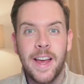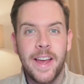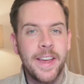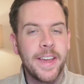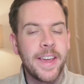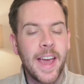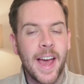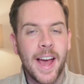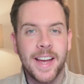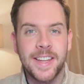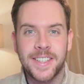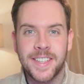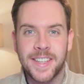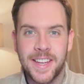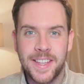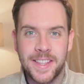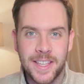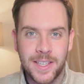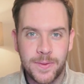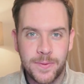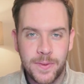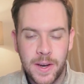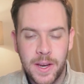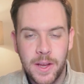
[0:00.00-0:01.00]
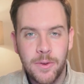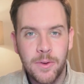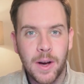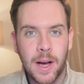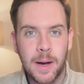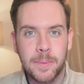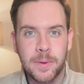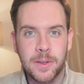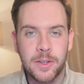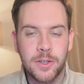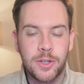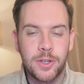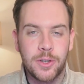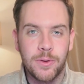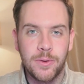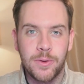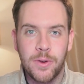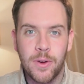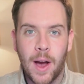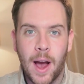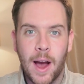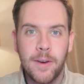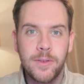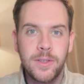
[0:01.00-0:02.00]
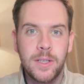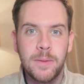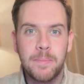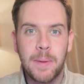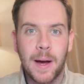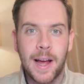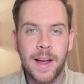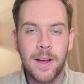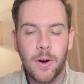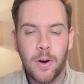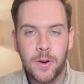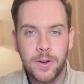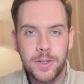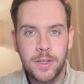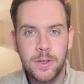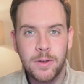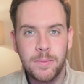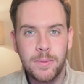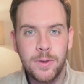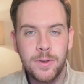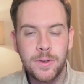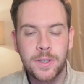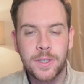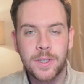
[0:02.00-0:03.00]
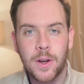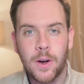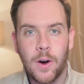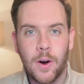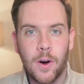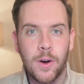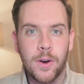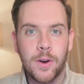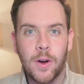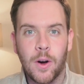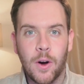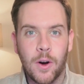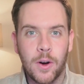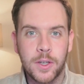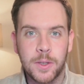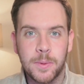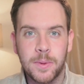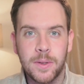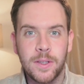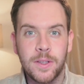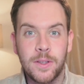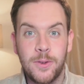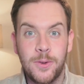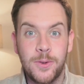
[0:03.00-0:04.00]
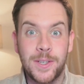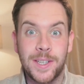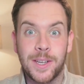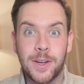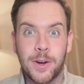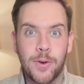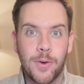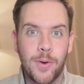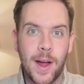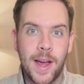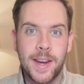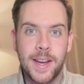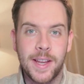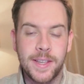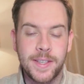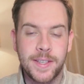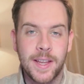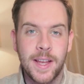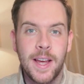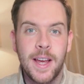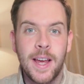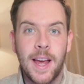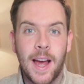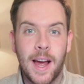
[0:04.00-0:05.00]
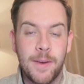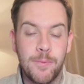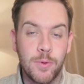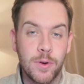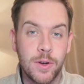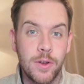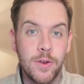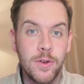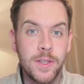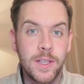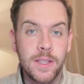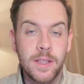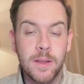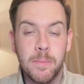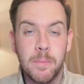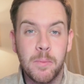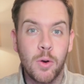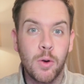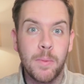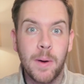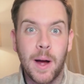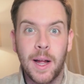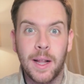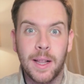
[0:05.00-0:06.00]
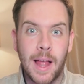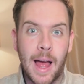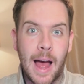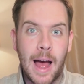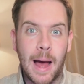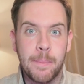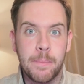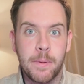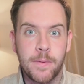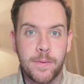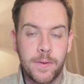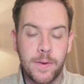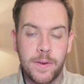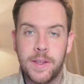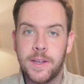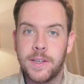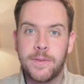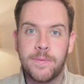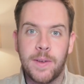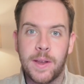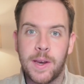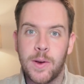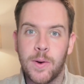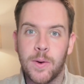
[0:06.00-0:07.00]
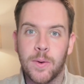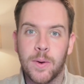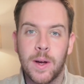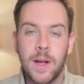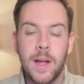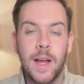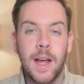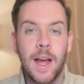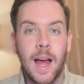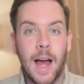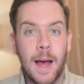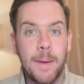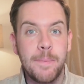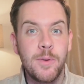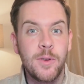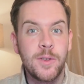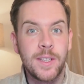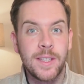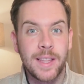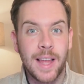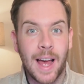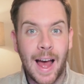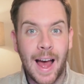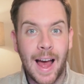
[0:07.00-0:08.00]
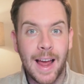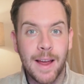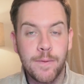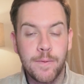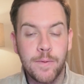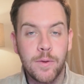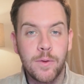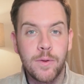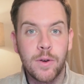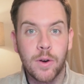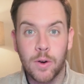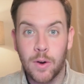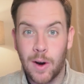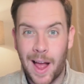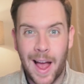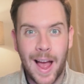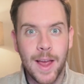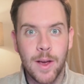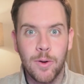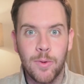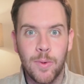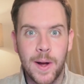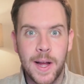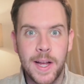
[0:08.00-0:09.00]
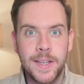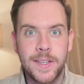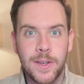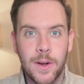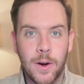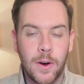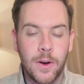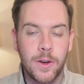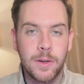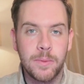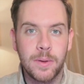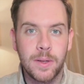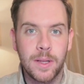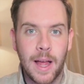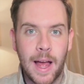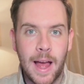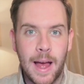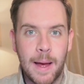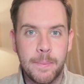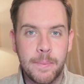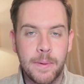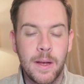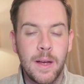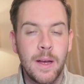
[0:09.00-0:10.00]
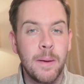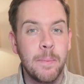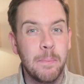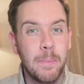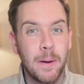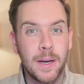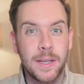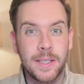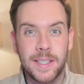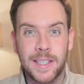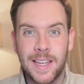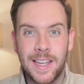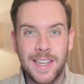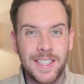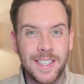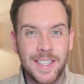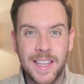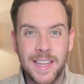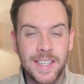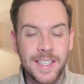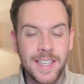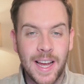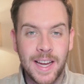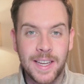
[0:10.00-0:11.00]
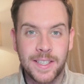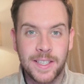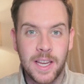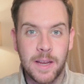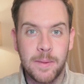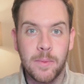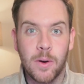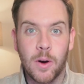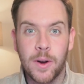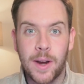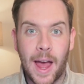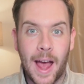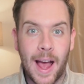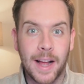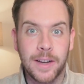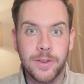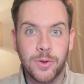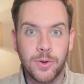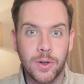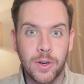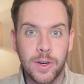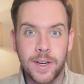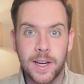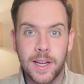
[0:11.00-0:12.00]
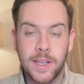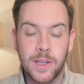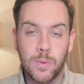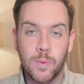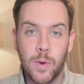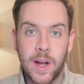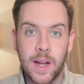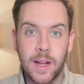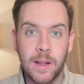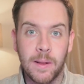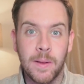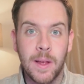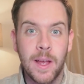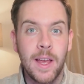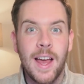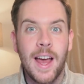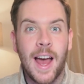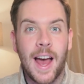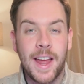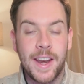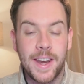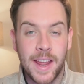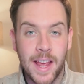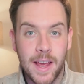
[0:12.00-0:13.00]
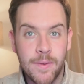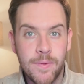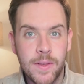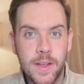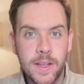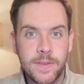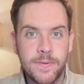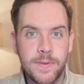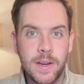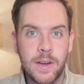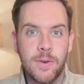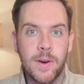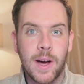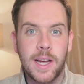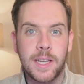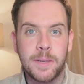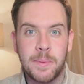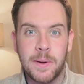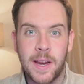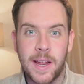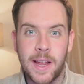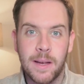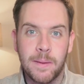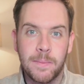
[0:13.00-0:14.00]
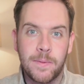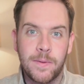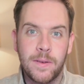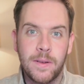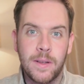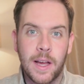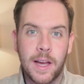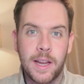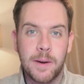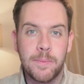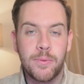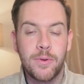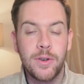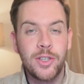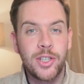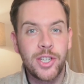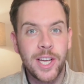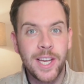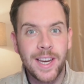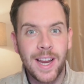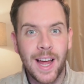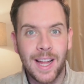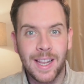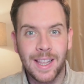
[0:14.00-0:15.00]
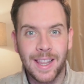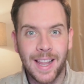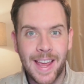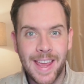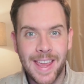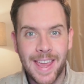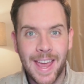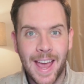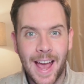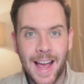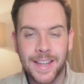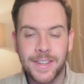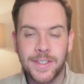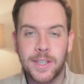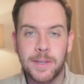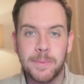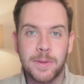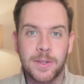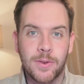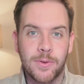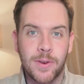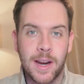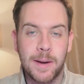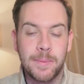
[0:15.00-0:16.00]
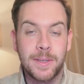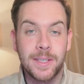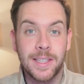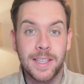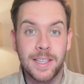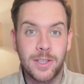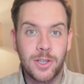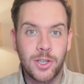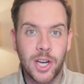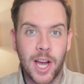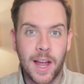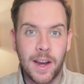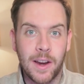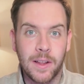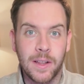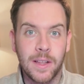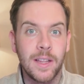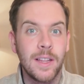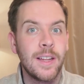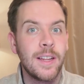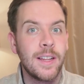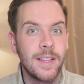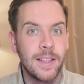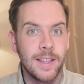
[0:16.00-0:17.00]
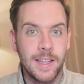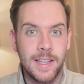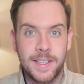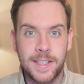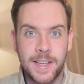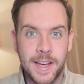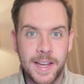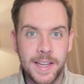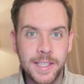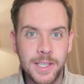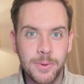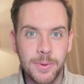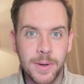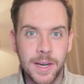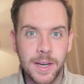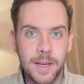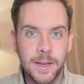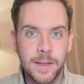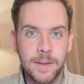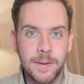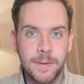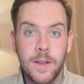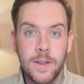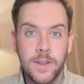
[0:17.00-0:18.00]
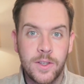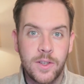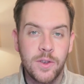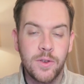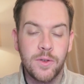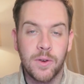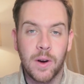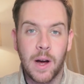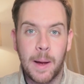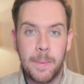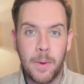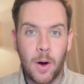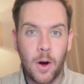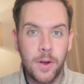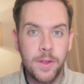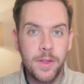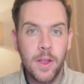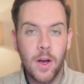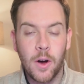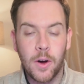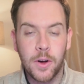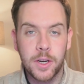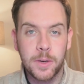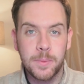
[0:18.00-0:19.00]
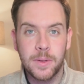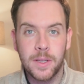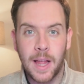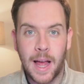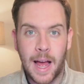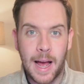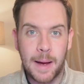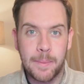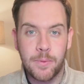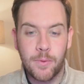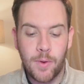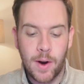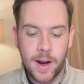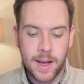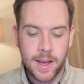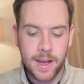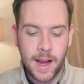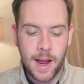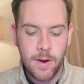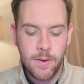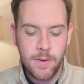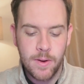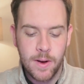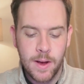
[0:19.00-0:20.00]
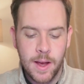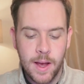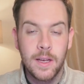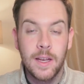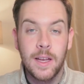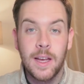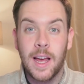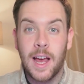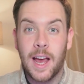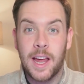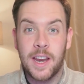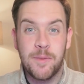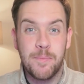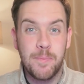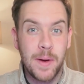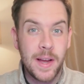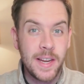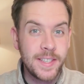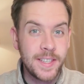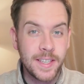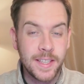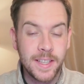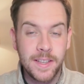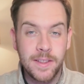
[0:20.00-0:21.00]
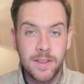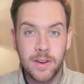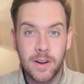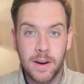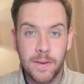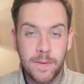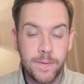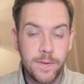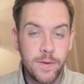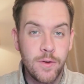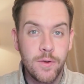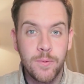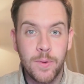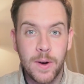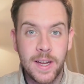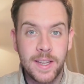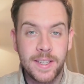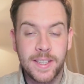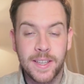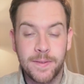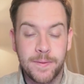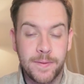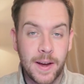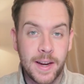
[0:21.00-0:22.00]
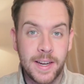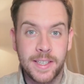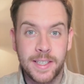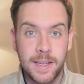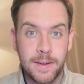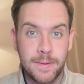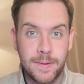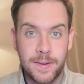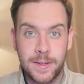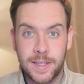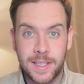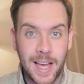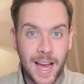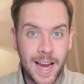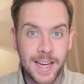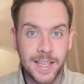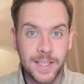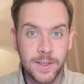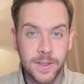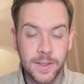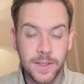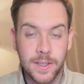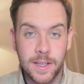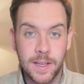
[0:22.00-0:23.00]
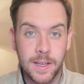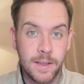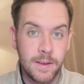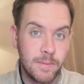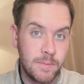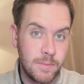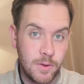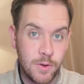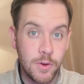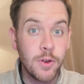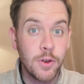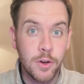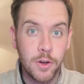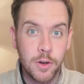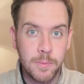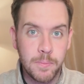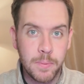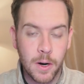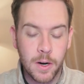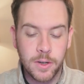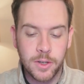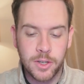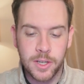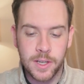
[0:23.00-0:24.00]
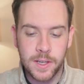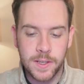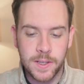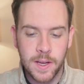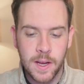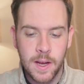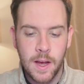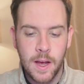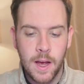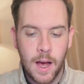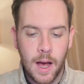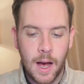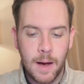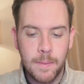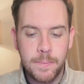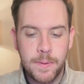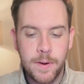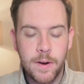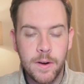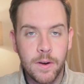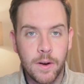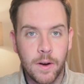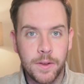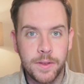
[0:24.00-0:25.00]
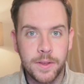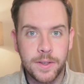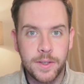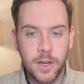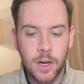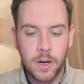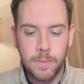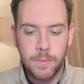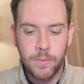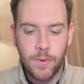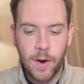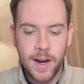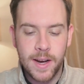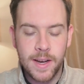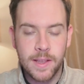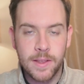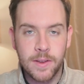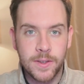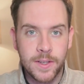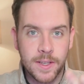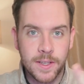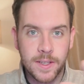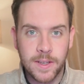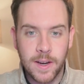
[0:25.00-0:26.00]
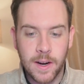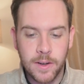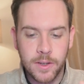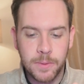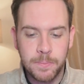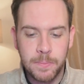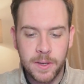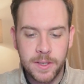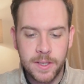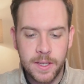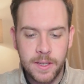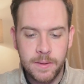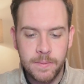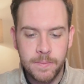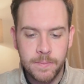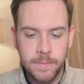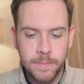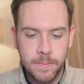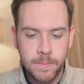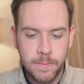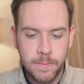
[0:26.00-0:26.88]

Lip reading: Hey guys, in this video I'm going to show you how to buy audiobooks on Audible using credits, and we're using the mobile app for this video. I'm using the iPhone or iOS Audible app, but it's the exact same on Android as well. And if this video has been helpful, I'd appreciate a like and subscribe to this channel. Let's get into it. So I'm on the Audible app right now, and basically there are a few ways to find different titles that you could purchase. Up here on the top right there's a search button.